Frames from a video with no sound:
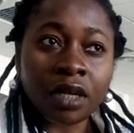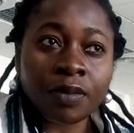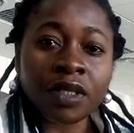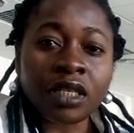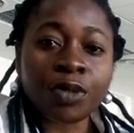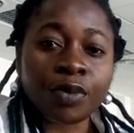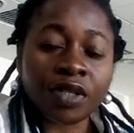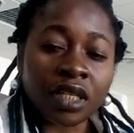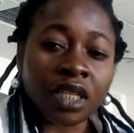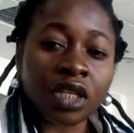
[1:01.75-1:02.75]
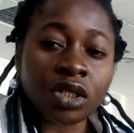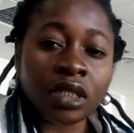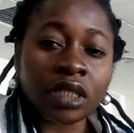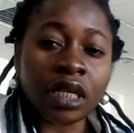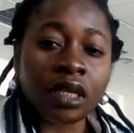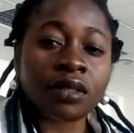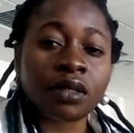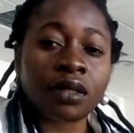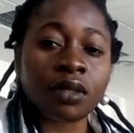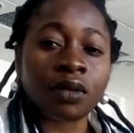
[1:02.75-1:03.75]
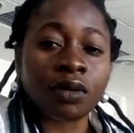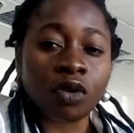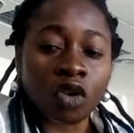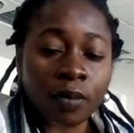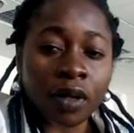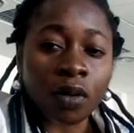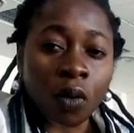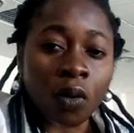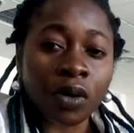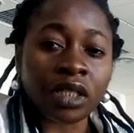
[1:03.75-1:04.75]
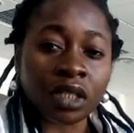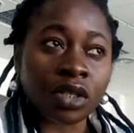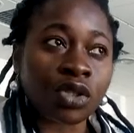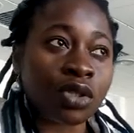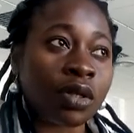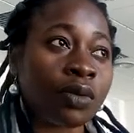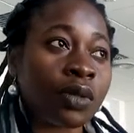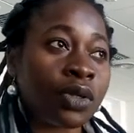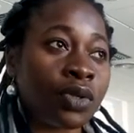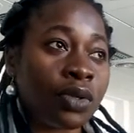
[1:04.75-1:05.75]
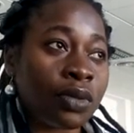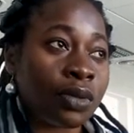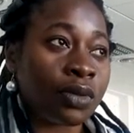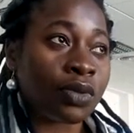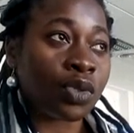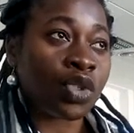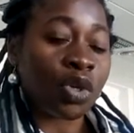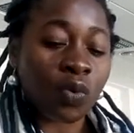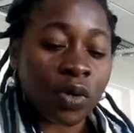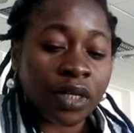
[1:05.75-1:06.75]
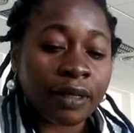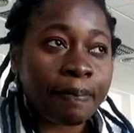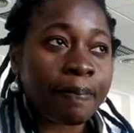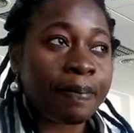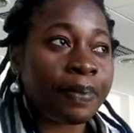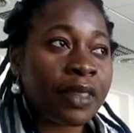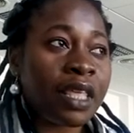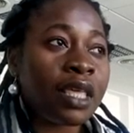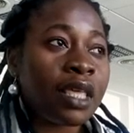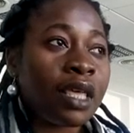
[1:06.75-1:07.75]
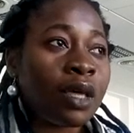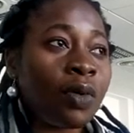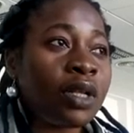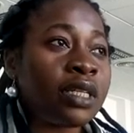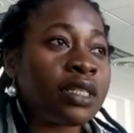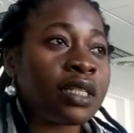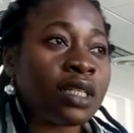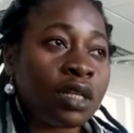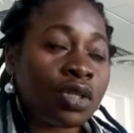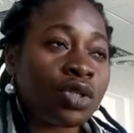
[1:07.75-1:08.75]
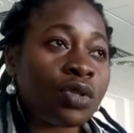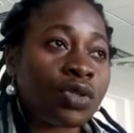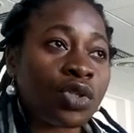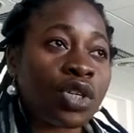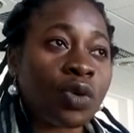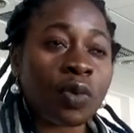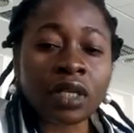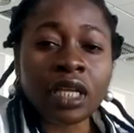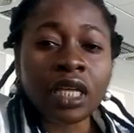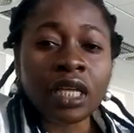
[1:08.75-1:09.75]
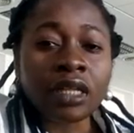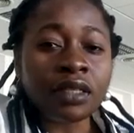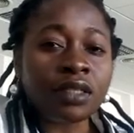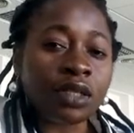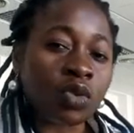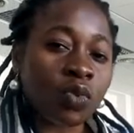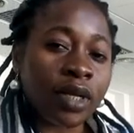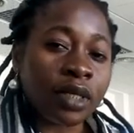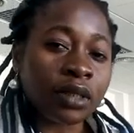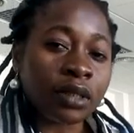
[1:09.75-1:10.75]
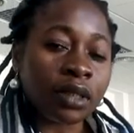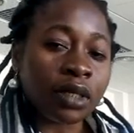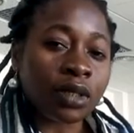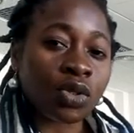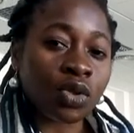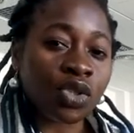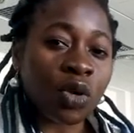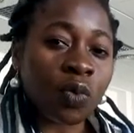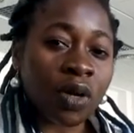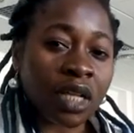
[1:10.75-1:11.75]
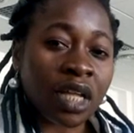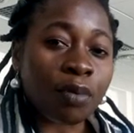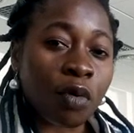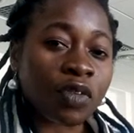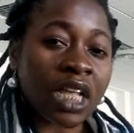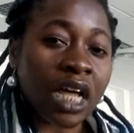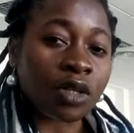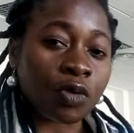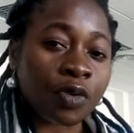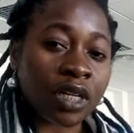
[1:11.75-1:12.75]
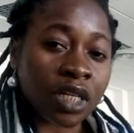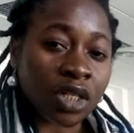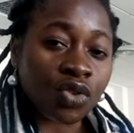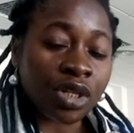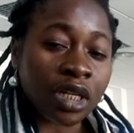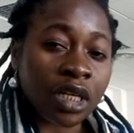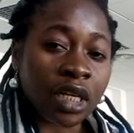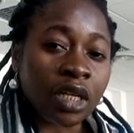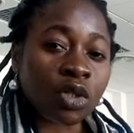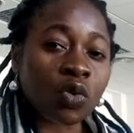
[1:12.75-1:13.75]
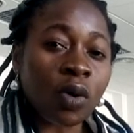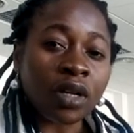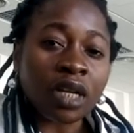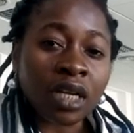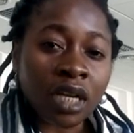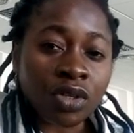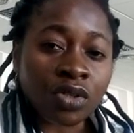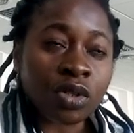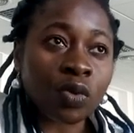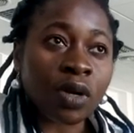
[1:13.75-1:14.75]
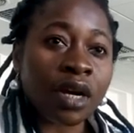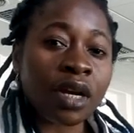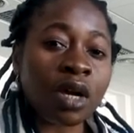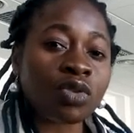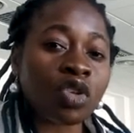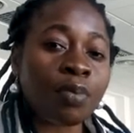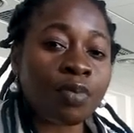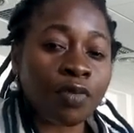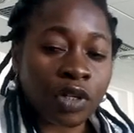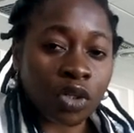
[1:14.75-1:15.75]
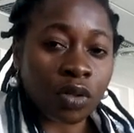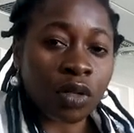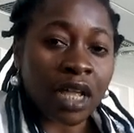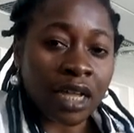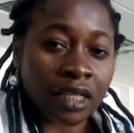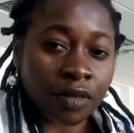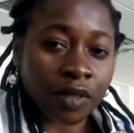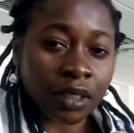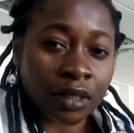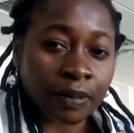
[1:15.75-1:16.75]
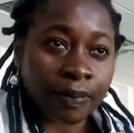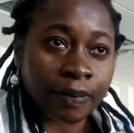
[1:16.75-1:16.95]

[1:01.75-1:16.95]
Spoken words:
terms in this presentation is global or international social work. What is international social work? This is when a social worker moves out of her country to another country to carry out some professional activity.